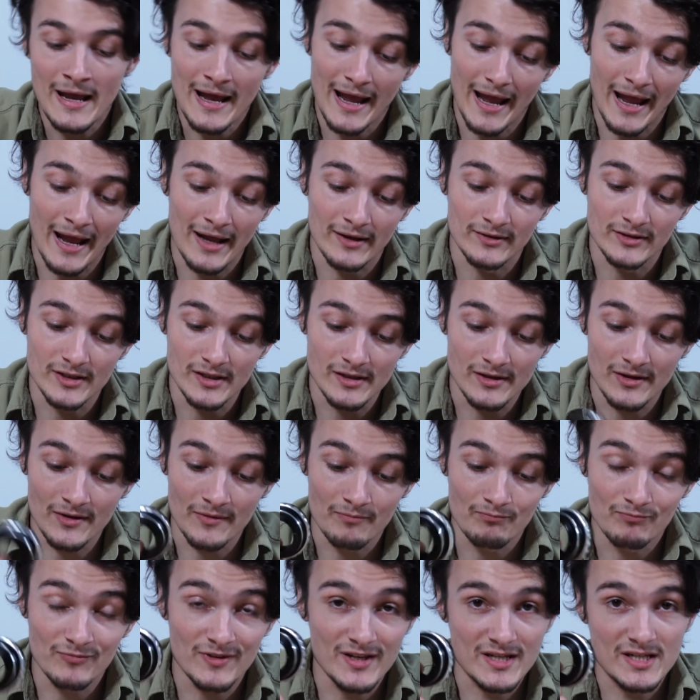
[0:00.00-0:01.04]
And
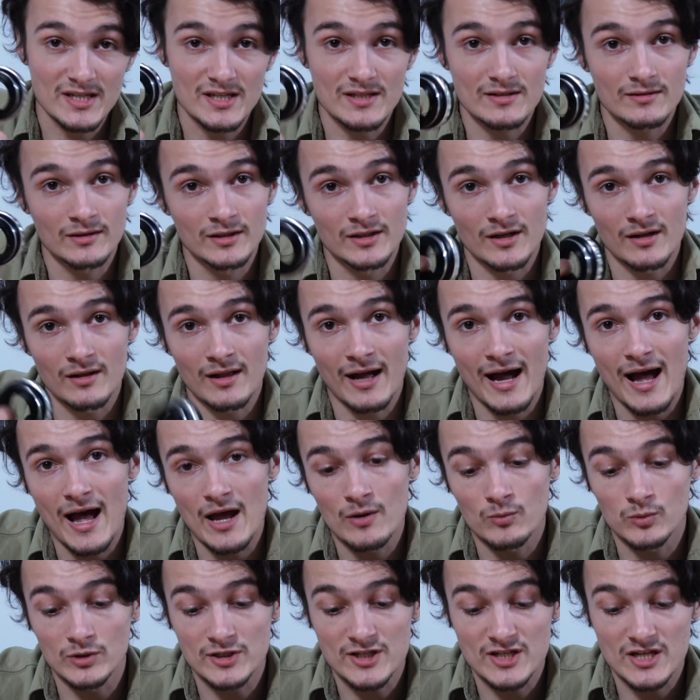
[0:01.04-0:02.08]
this little guy
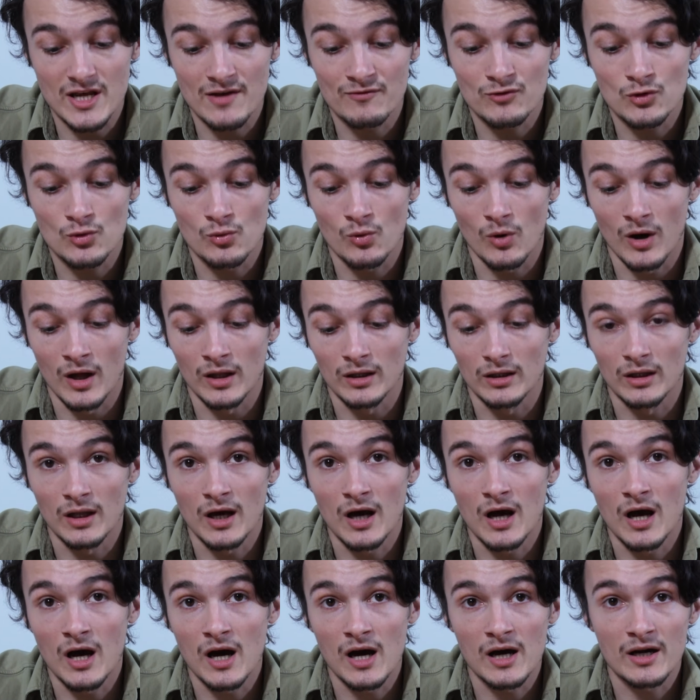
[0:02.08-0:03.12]
will save you a
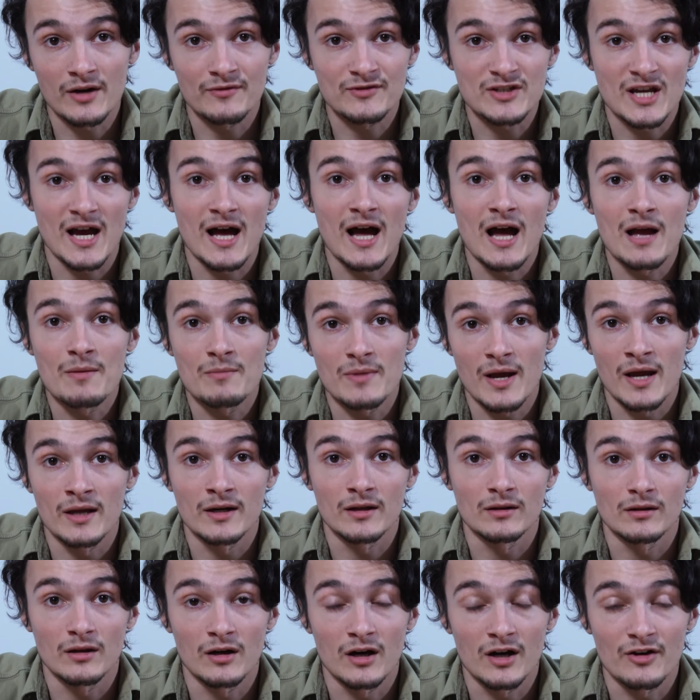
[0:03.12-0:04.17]
lot of time and
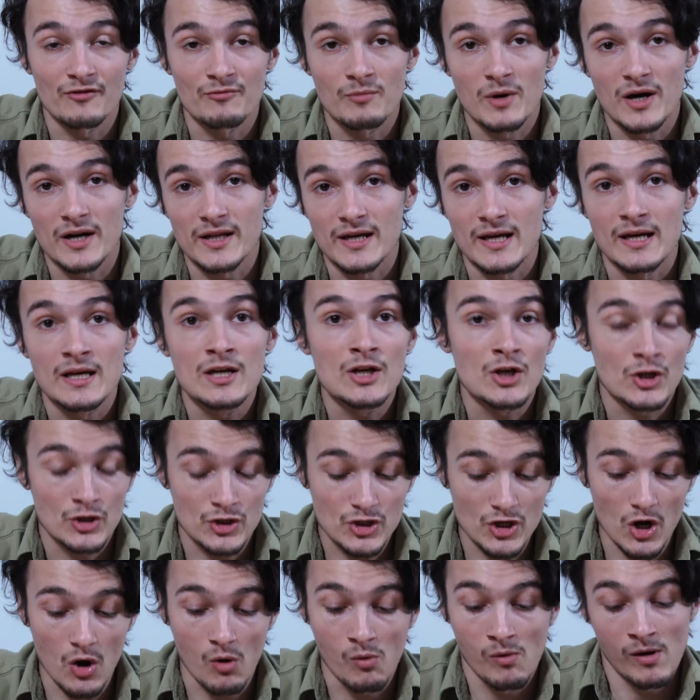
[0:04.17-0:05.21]
a lot of money.
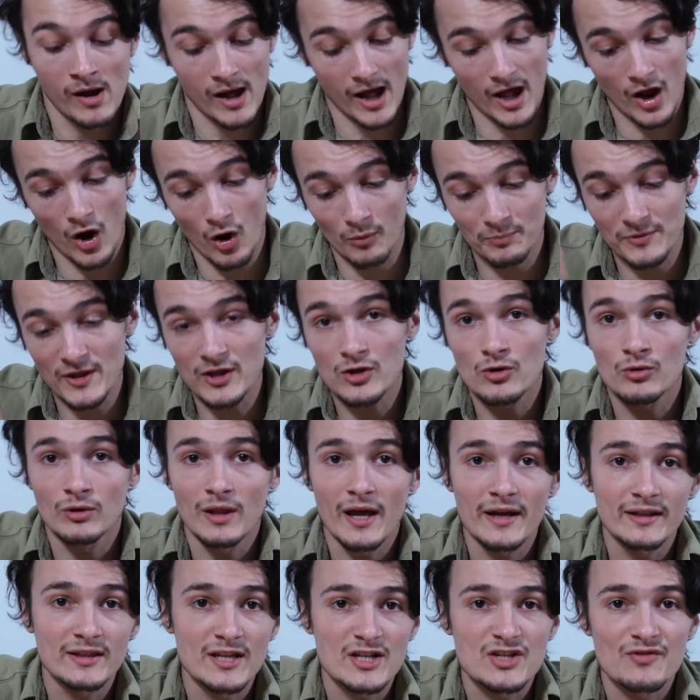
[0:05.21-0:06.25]
So I hope that you
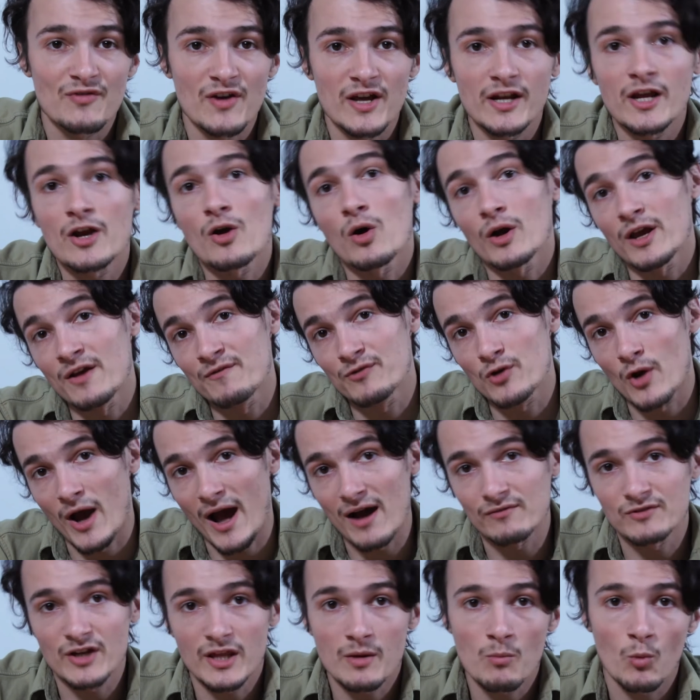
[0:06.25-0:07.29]
like this video. If you
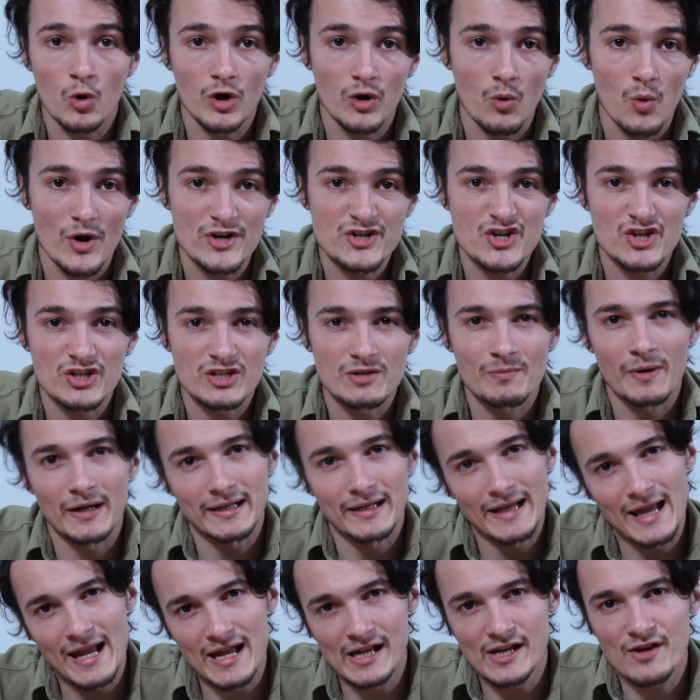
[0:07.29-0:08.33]
have any more questions about
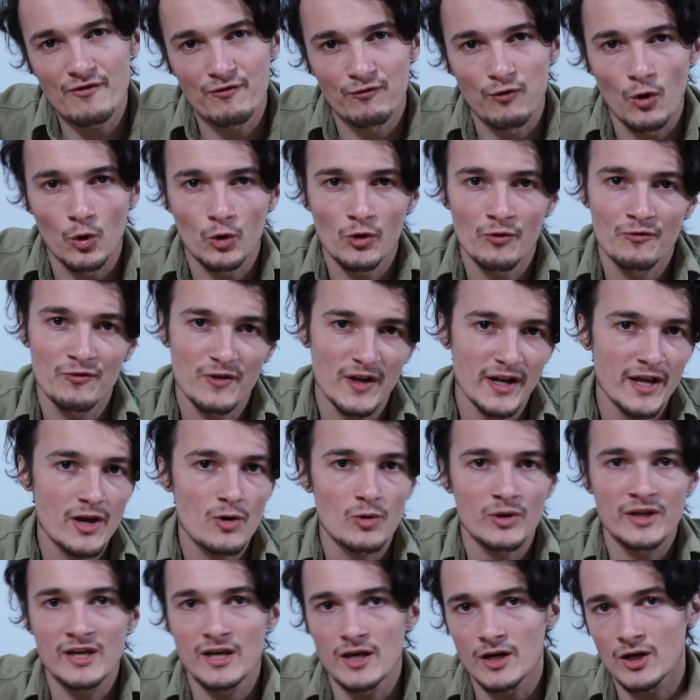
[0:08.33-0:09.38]
any photo, video,
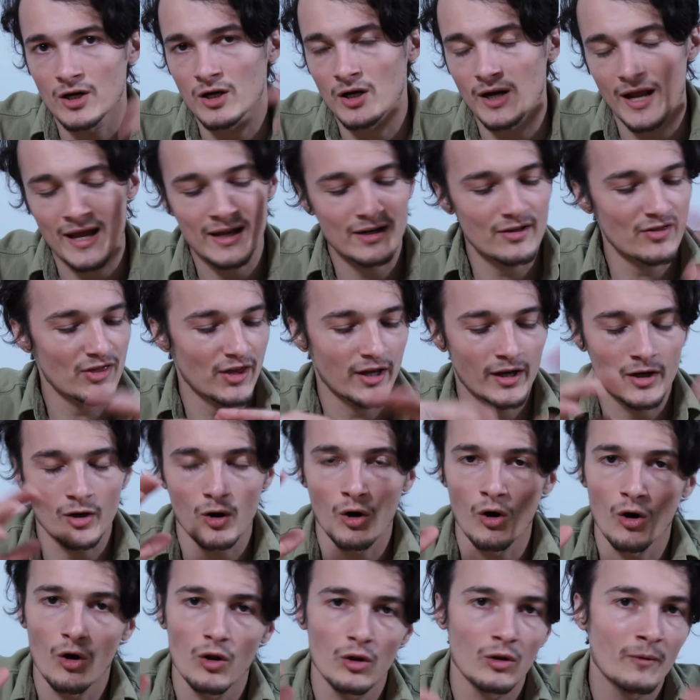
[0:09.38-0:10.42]
gear, anything at
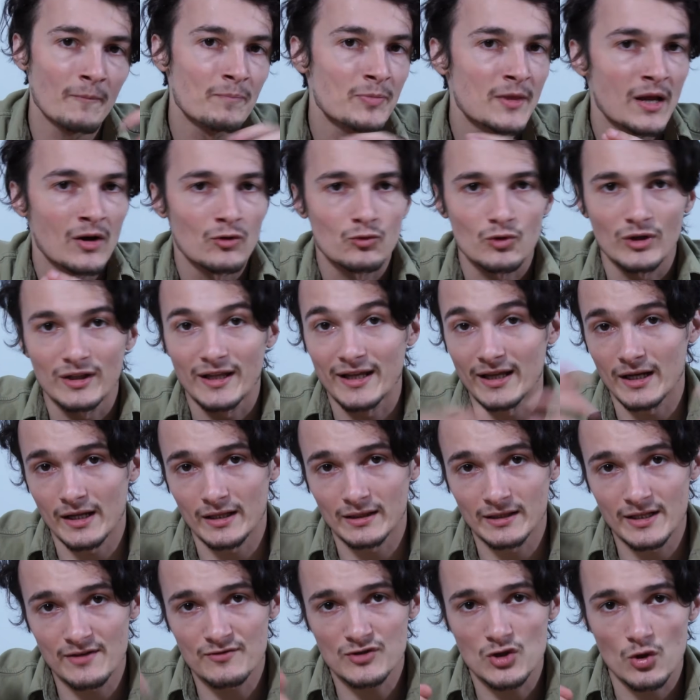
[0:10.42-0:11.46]
all related,
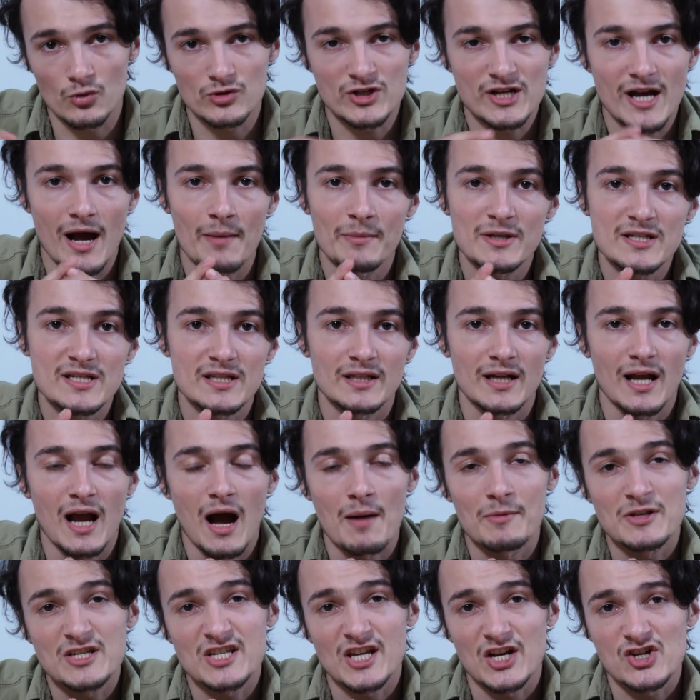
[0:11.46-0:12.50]
leave those comments in the
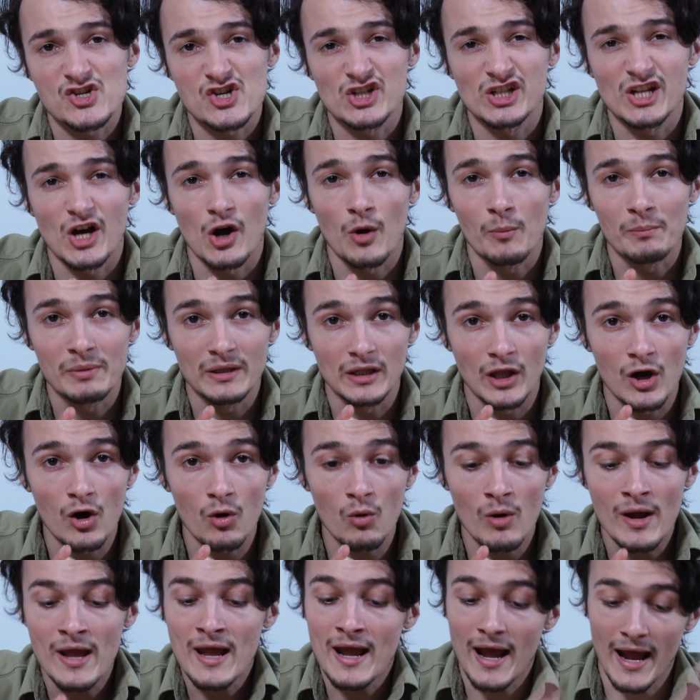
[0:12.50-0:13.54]
comment section down below
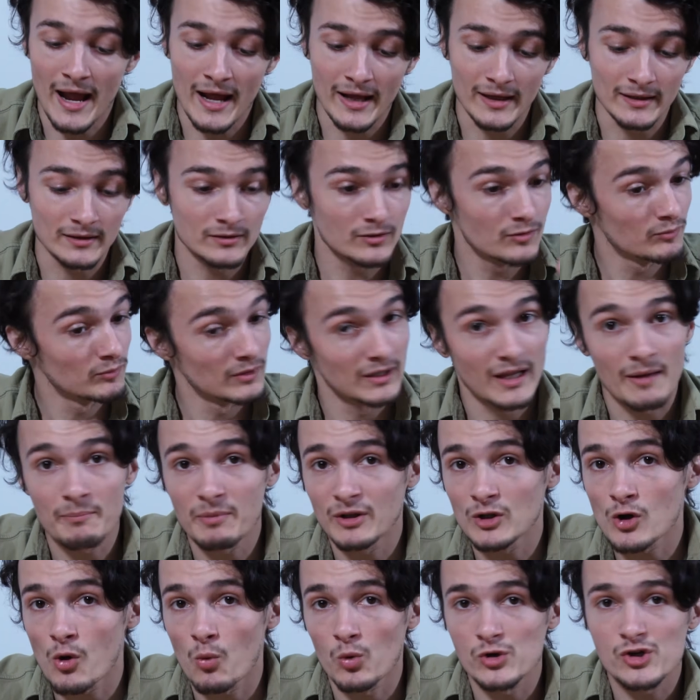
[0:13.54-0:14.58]
and let me
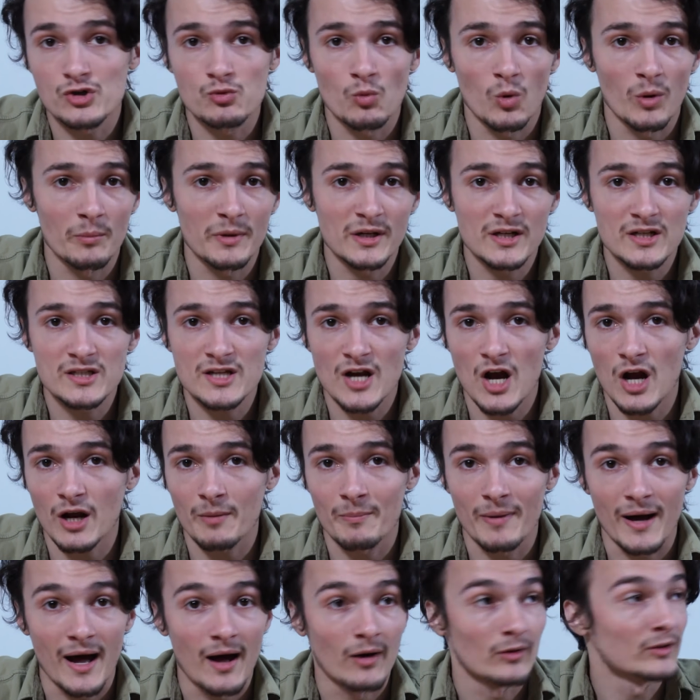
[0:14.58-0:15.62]
know what you want me to talk
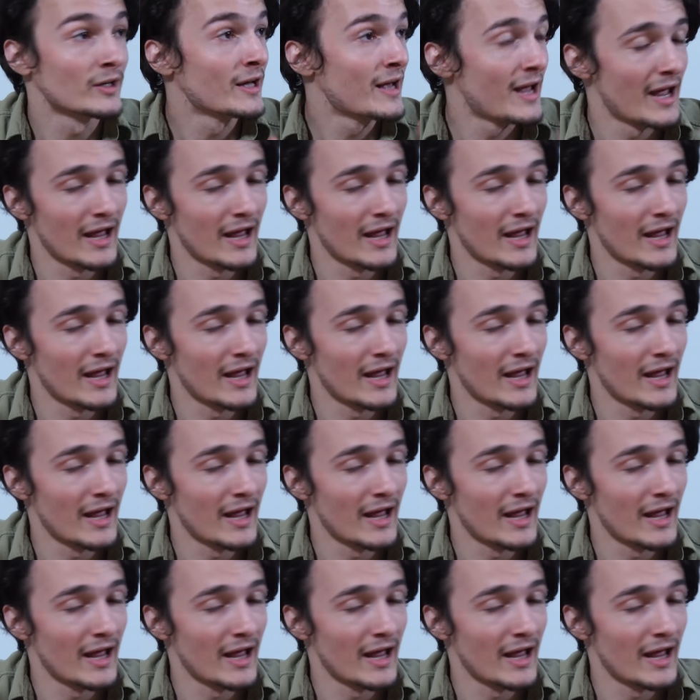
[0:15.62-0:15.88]
about.